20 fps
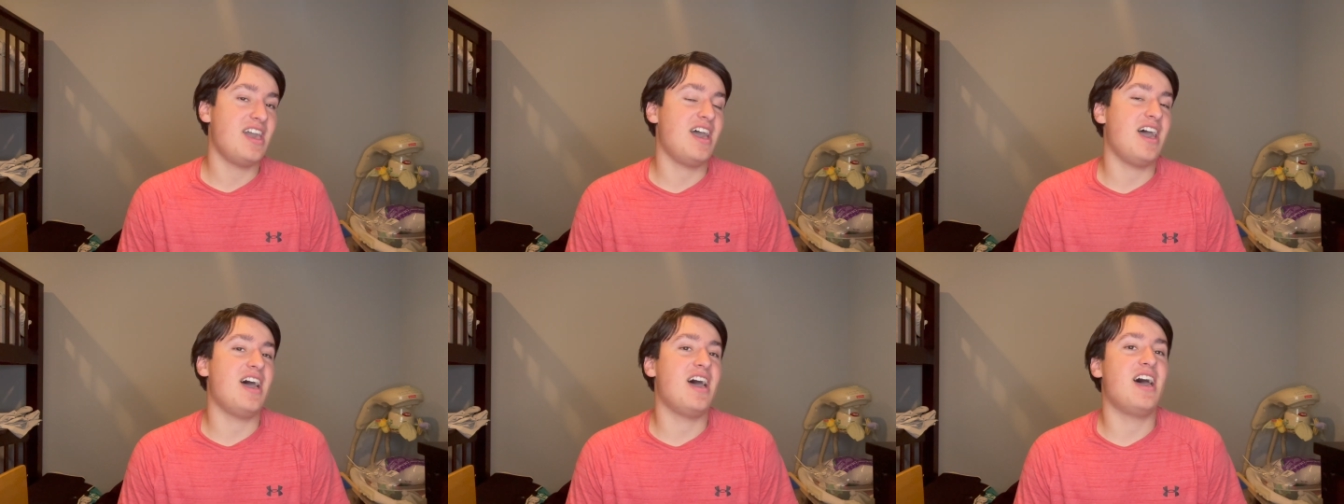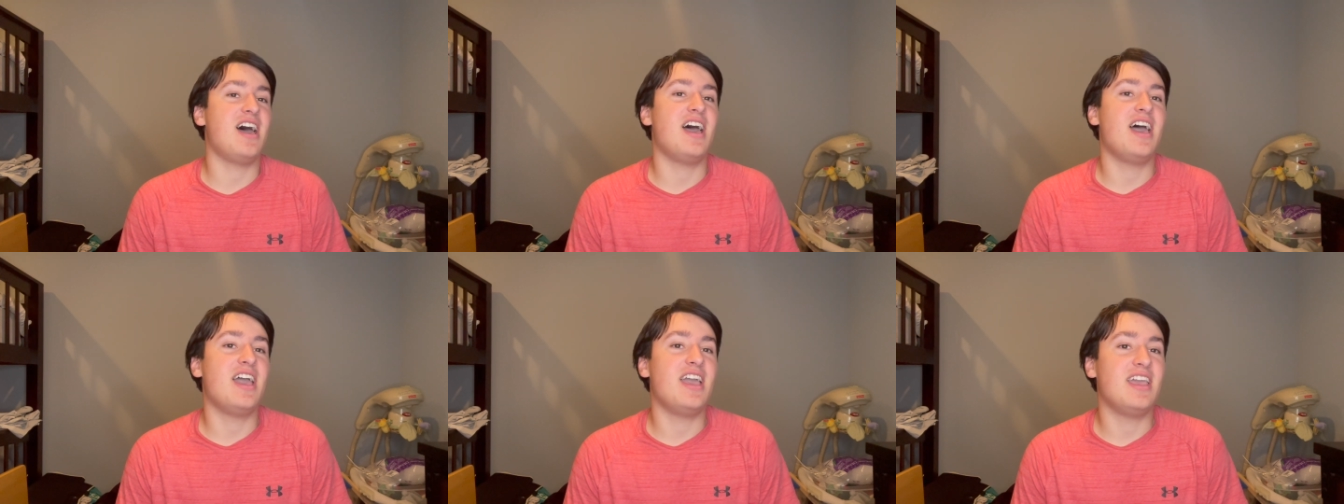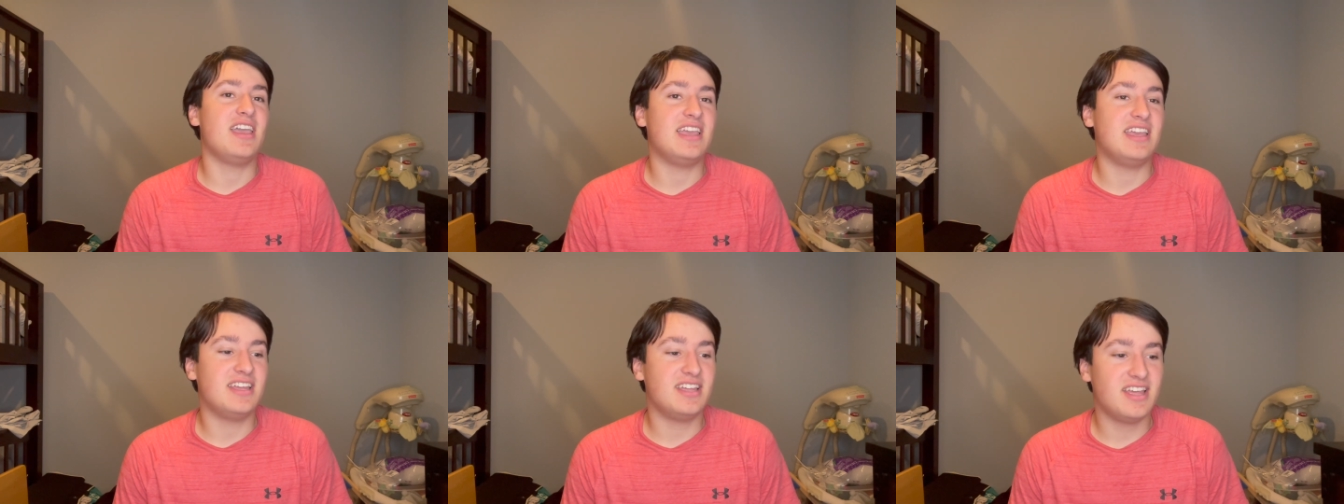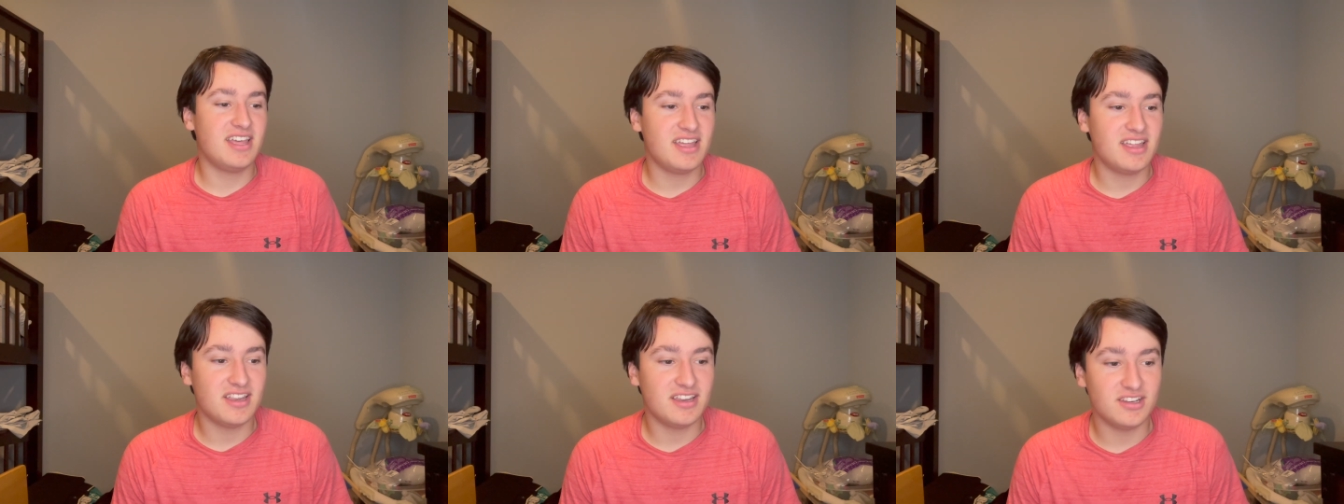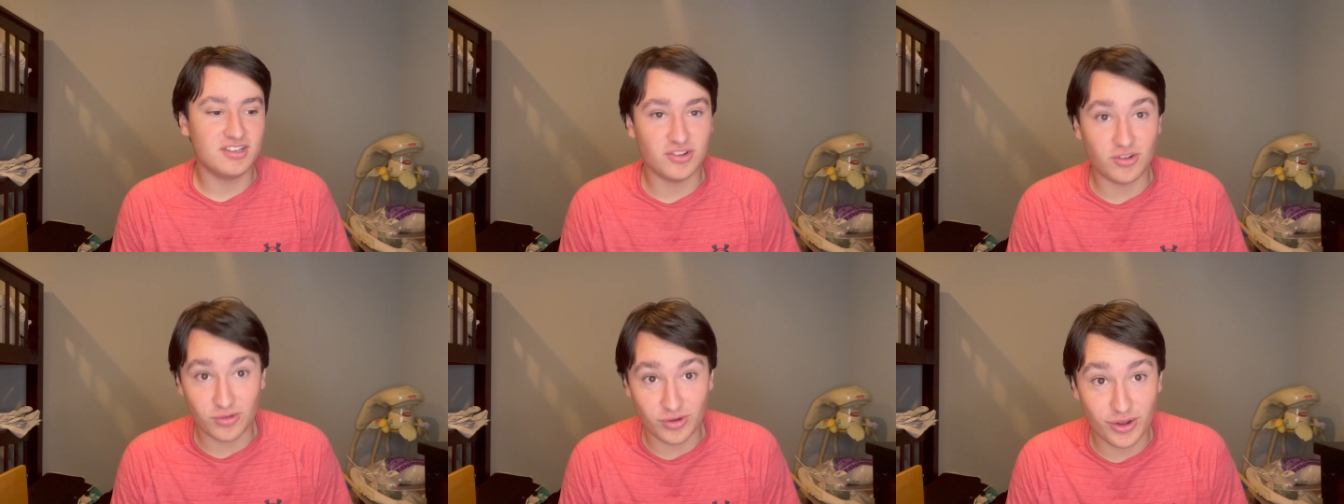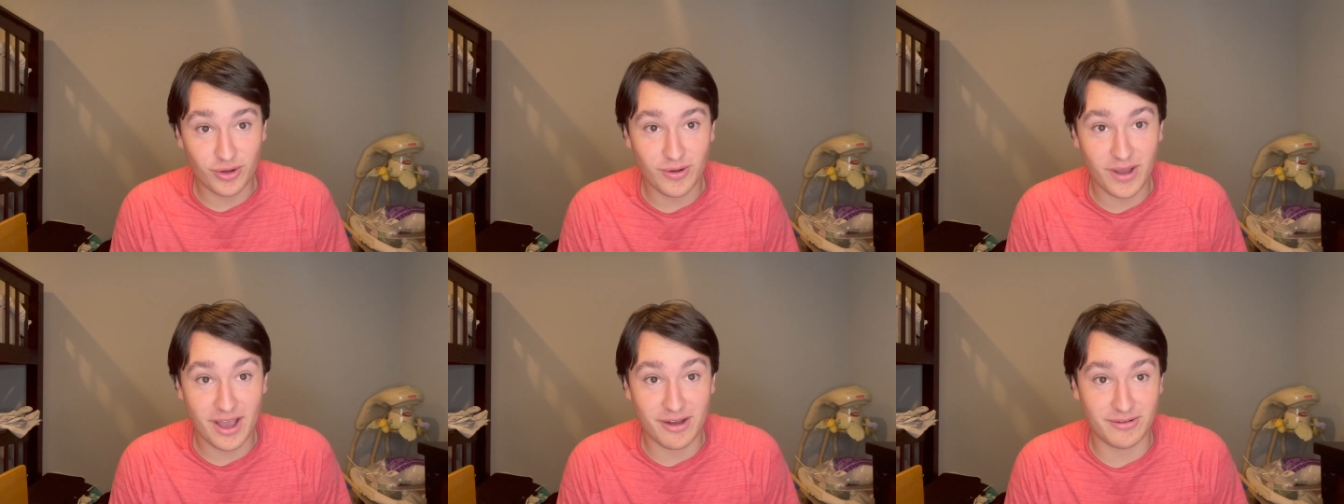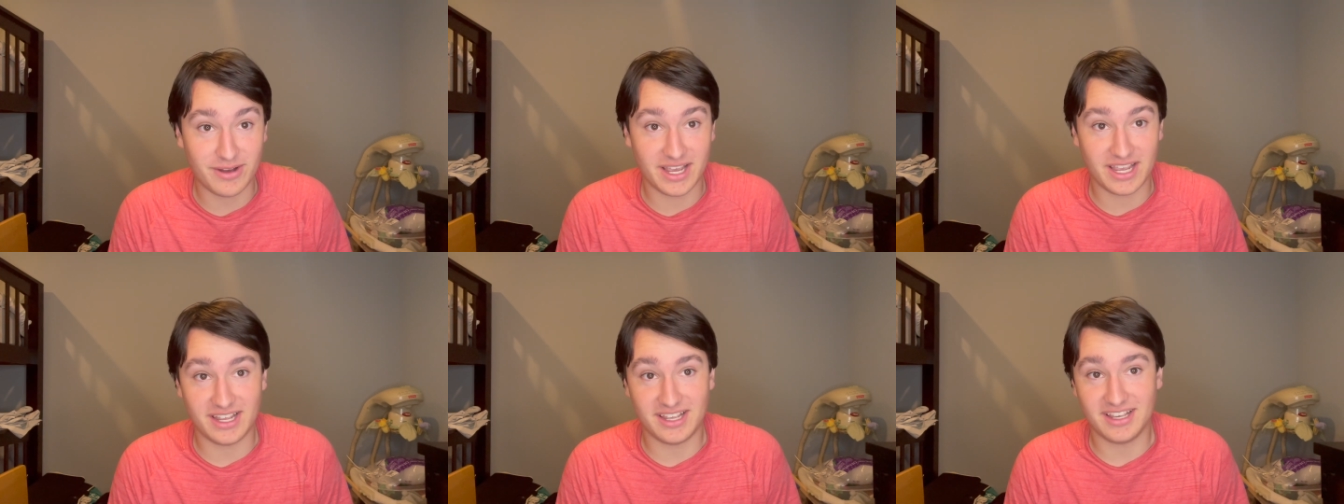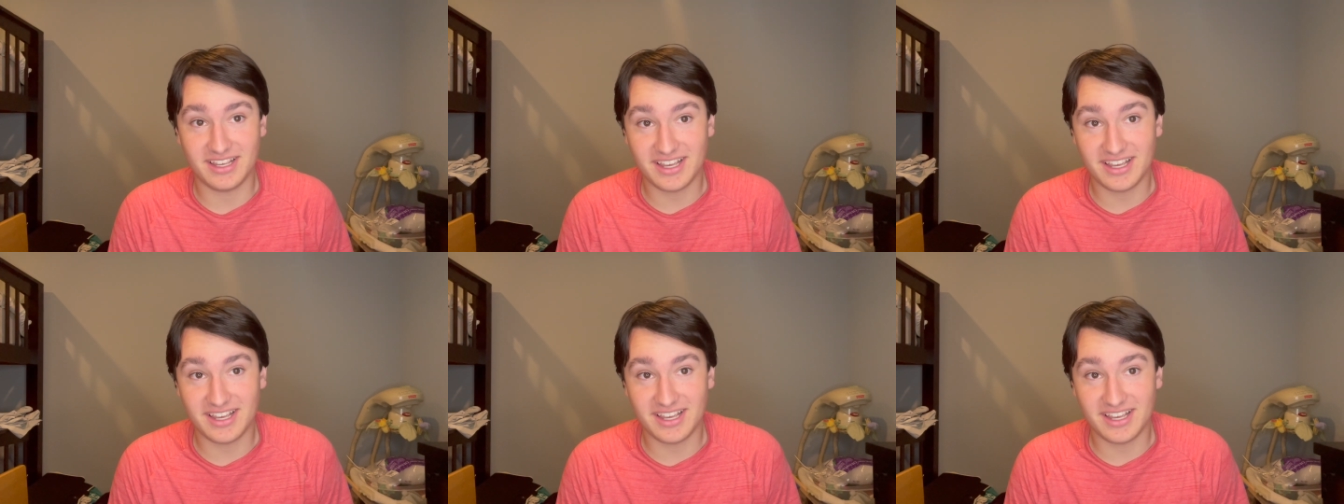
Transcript: I don't know how I